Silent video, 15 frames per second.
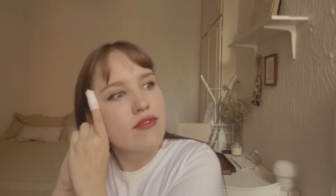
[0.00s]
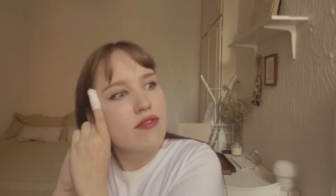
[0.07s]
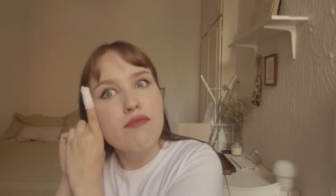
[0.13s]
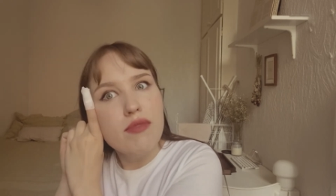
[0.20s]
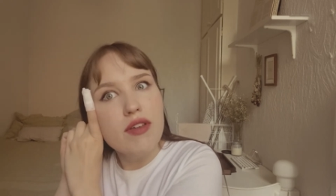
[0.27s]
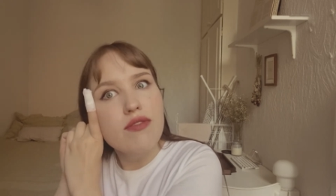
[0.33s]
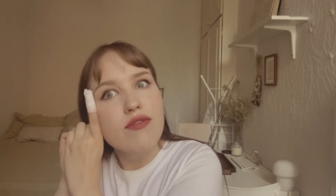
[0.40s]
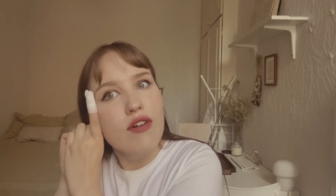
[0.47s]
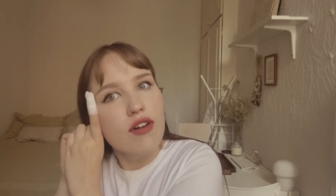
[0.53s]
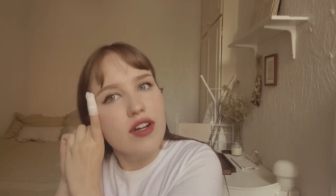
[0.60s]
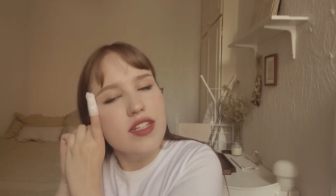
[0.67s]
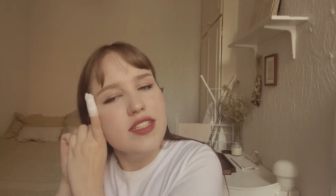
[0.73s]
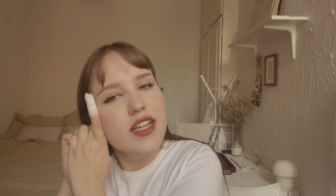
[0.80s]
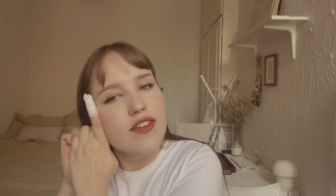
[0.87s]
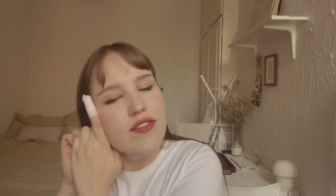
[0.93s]

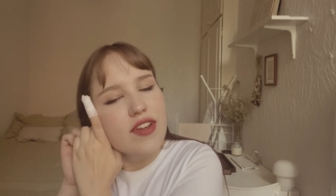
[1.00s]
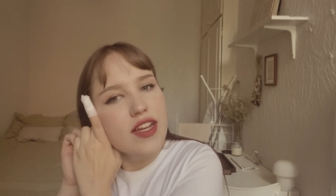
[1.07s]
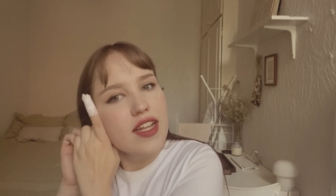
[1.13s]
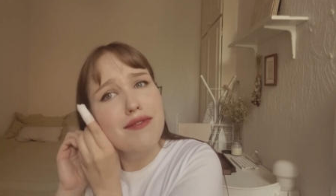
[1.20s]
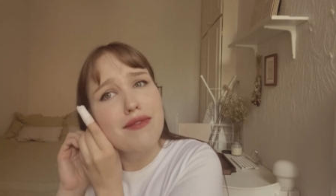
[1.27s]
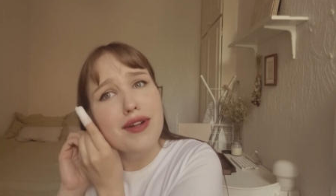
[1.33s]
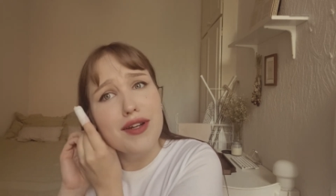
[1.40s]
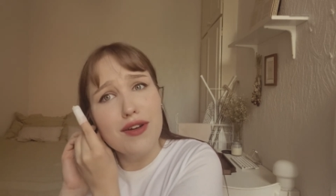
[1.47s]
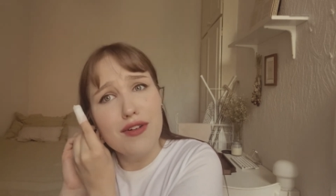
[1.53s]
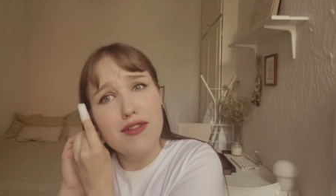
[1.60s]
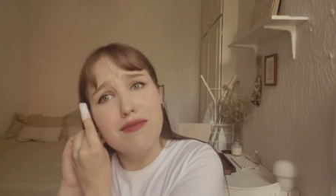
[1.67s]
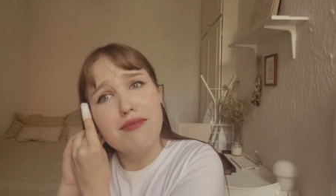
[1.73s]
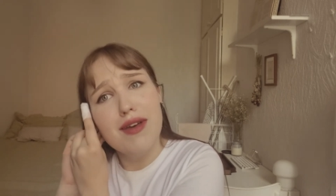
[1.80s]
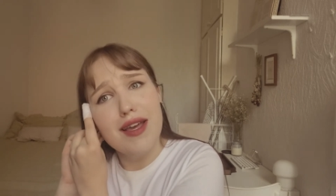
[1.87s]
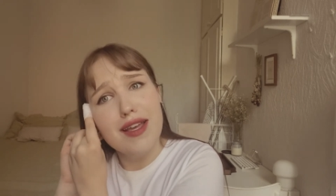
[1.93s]
We're
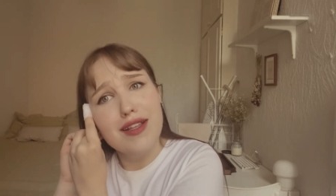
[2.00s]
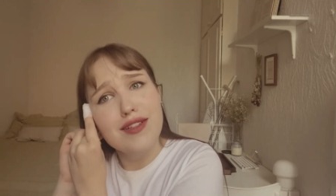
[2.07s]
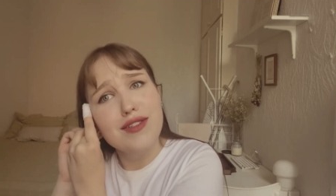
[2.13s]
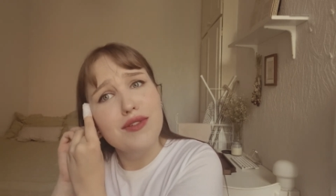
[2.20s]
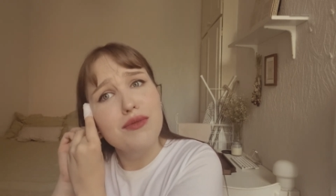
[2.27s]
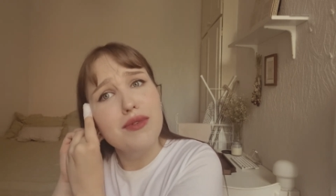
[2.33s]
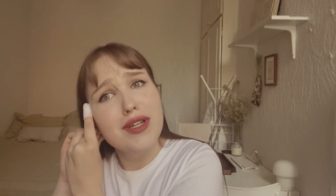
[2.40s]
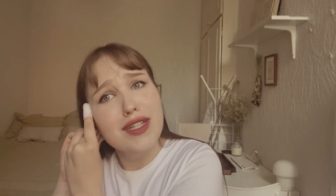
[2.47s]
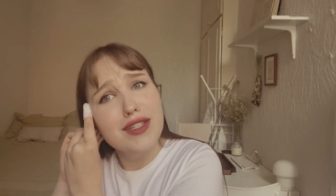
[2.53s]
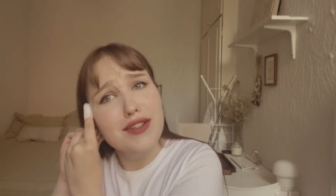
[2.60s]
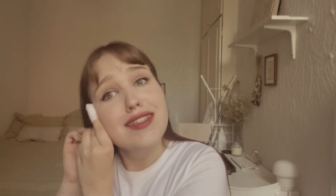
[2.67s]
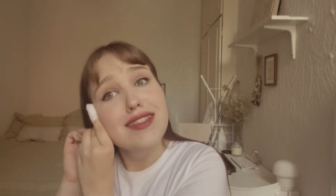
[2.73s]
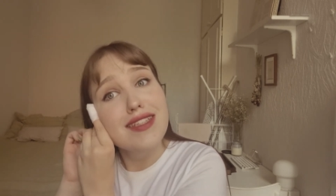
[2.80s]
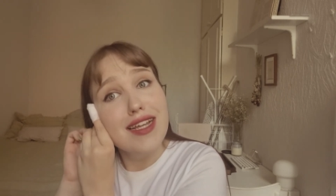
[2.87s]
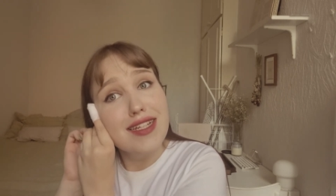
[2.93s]
going back into winter.
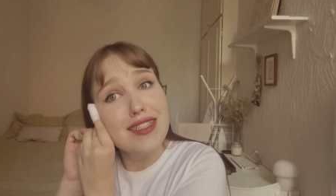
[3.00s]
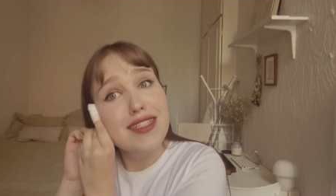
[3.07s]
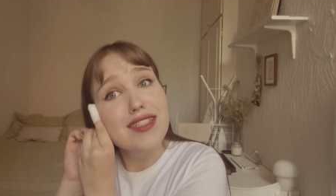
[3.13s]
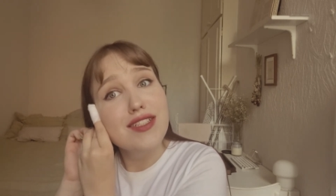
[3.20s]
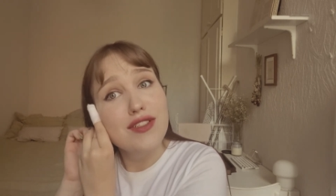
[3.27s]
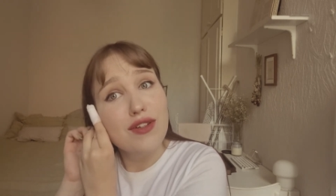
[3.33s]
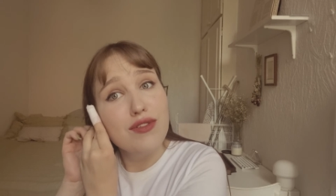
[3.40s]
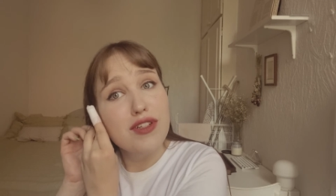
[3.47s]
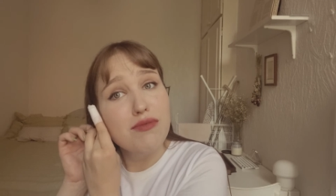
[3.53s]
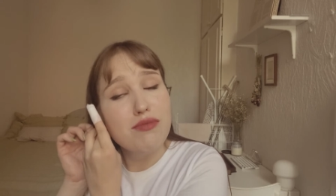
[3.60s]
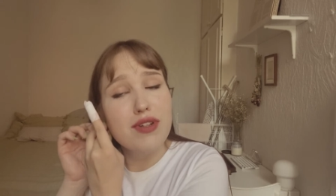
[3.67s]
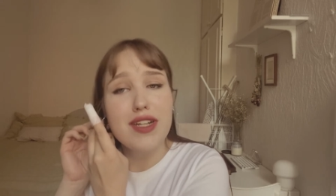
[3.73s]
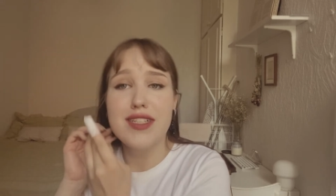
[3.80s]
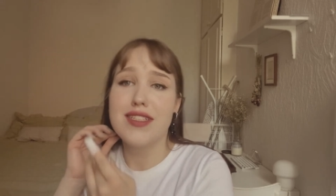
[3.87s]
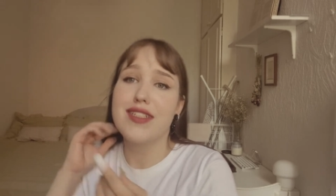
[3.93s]
That's just so
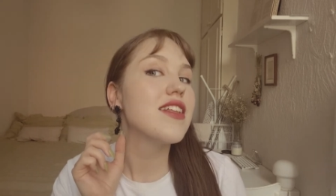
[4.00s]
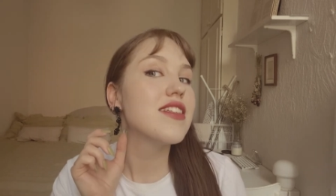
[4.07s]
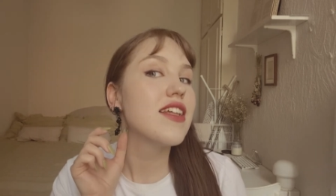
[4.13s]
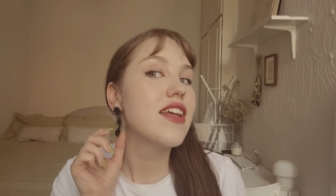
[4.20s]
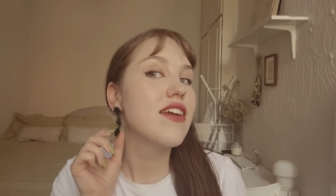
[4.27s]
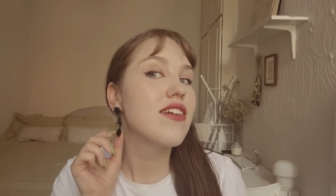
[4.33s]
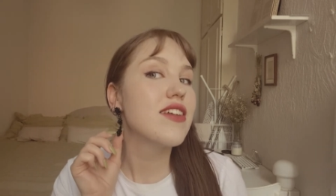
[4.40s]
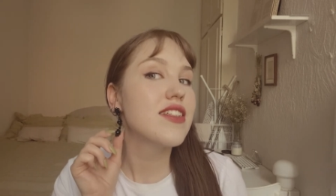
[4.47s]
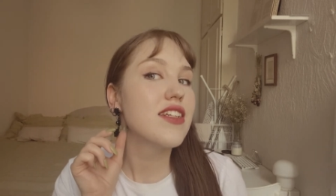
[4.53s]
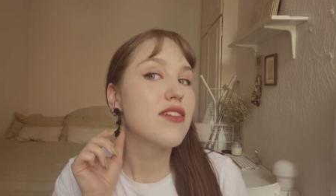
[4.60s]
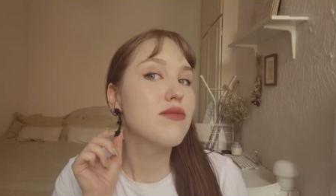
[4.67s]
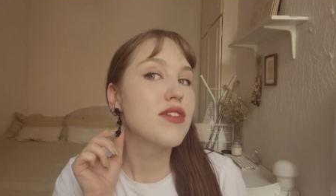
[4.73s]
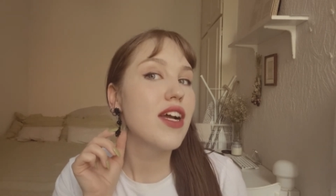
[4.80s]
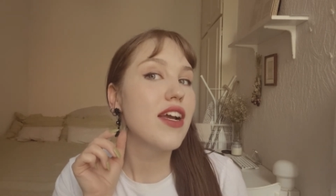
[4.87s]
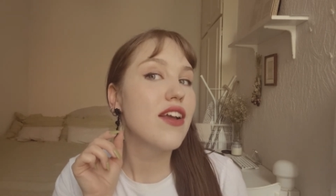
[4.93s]
depressing. The earrings that I'm
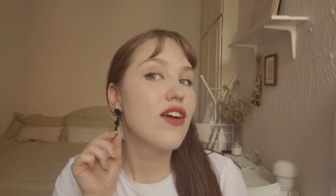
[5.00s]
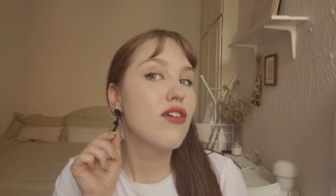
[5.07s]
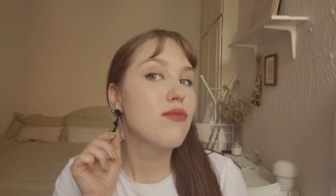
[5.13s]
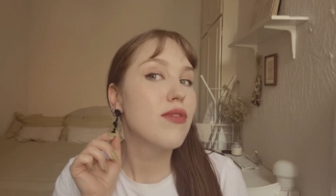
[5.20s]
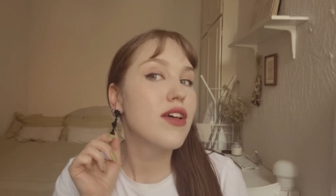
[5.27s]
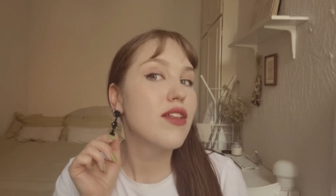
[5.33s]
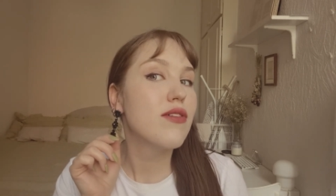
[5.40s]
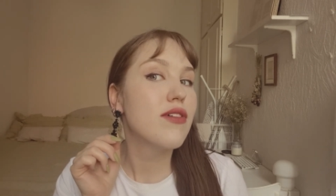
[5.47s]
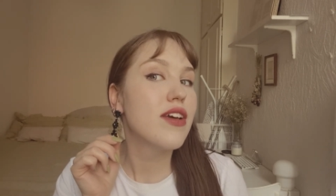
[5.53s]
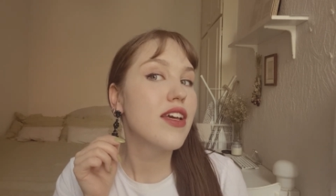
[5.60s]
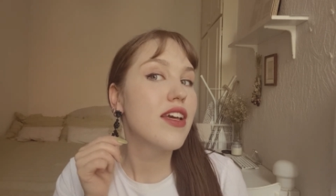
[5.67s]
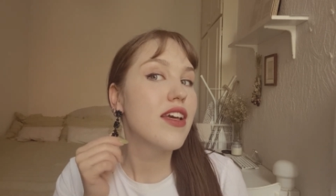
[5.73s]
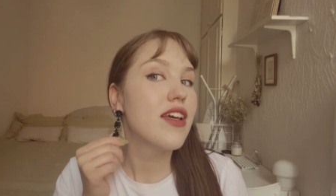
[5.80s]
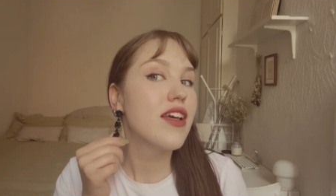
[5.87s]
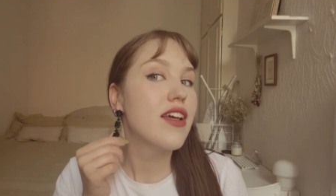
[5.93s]
trying on, by the way,
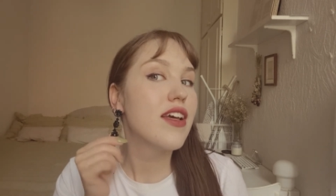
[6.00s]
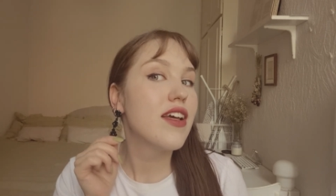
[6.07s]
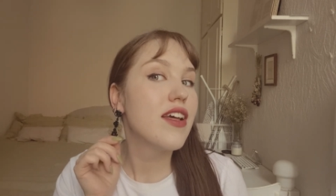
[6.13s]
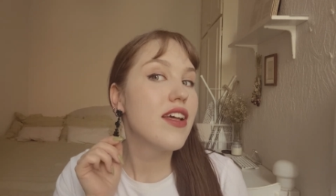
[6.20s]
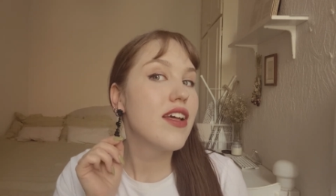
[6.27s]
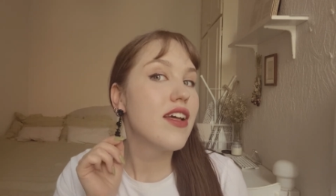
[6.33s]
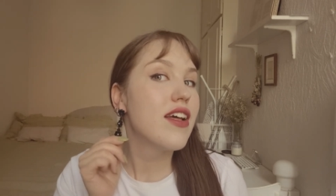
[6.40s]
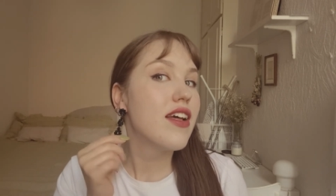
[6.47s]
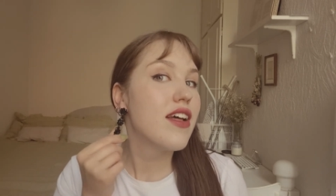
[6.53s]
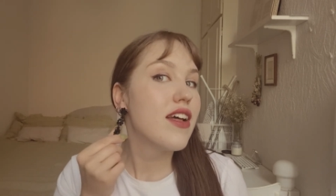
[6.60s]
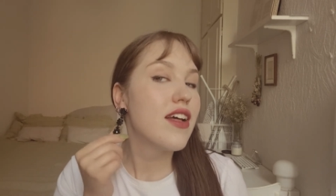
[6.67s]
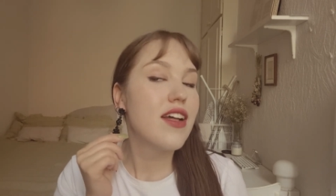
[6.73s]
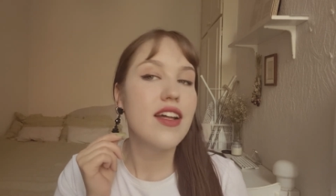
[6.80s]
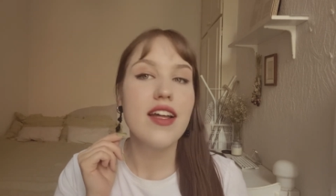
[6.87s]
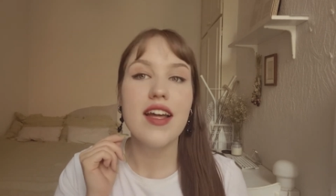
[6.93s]

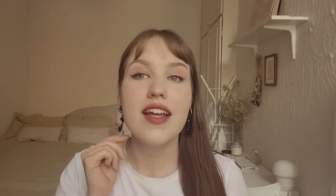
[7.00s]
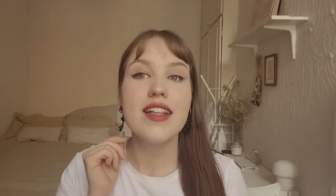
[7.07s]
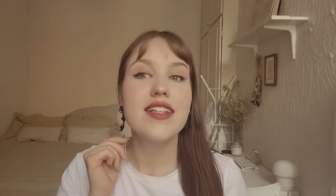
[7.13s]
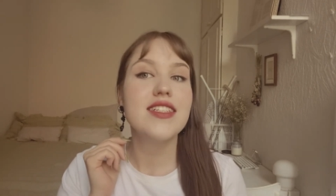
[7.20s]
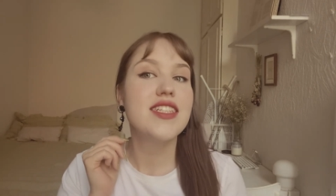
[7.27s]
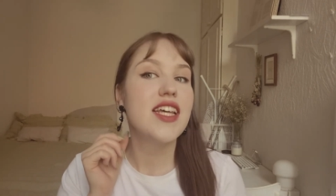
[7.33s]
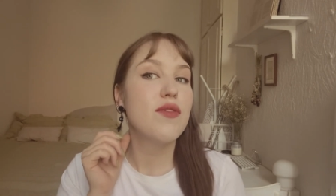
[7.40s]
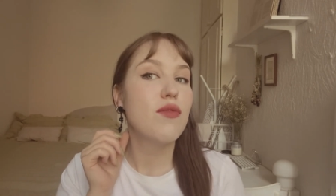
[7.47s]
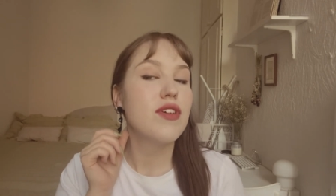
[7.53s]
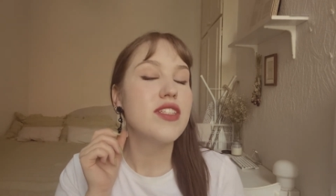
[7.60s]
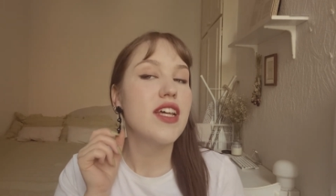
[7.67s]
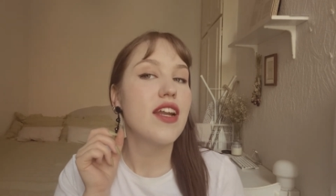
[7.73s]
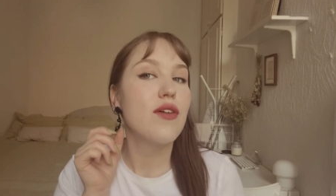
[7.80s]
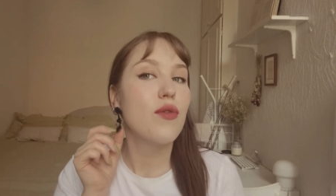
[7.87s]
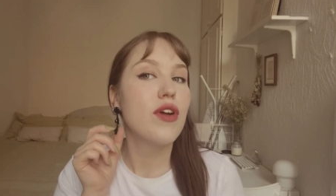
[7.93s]
are the same ones
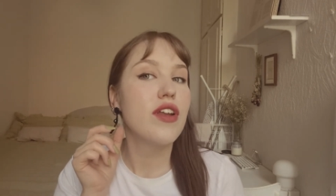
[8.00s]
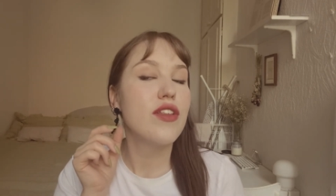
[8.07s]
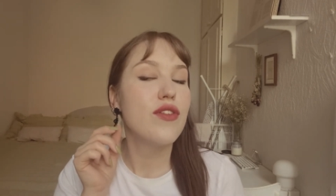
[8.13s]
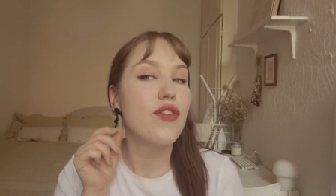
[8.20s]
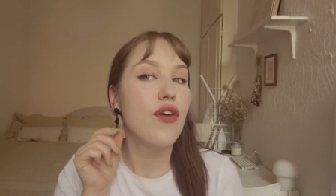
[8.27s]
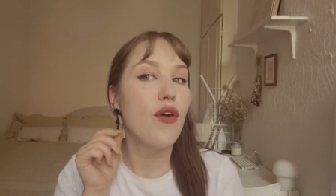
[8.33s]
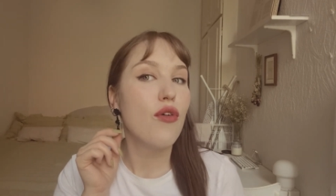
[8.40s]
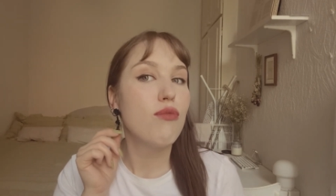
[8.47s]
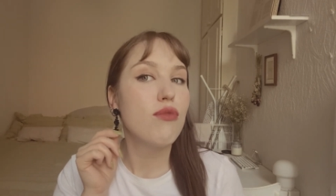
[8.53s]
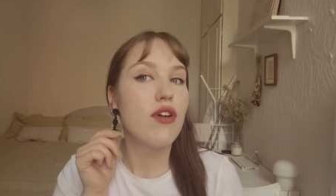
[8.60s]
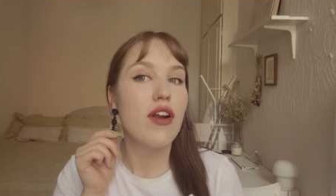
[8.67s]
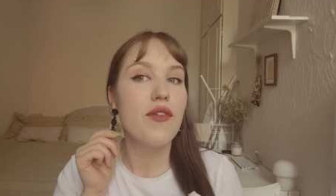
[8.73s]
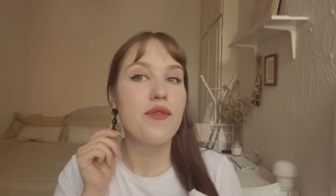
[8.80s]
that I wear to the opera.